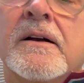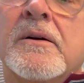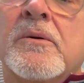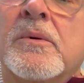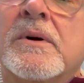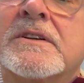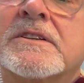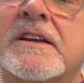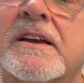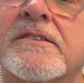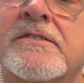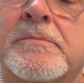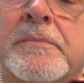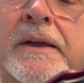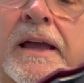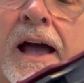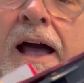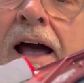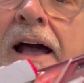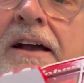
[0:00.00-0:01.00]
which gives
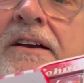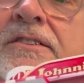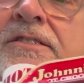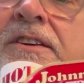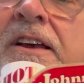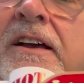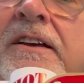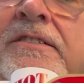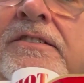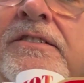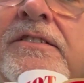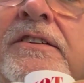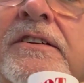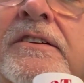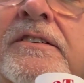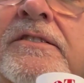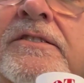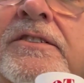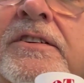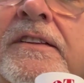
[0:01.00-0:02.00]
me access
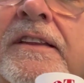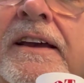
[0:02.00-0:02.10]
to